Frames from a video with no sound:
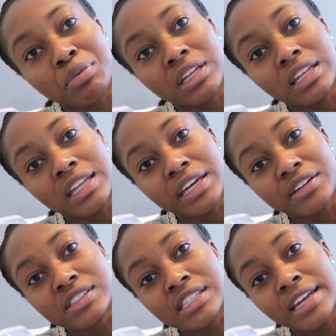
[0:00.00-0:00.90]
later
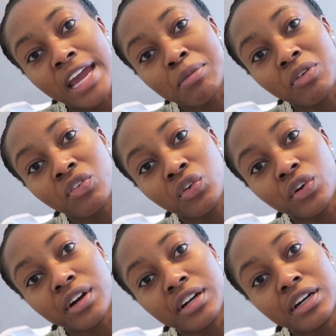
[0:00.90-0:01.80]
tonight
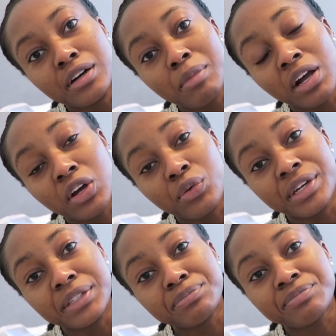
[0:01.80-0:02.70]
before um, i go
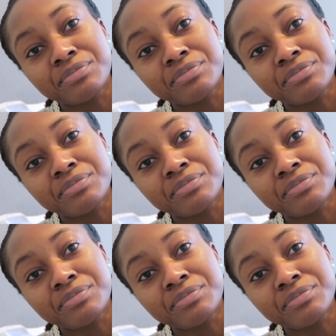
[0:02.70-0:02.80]
in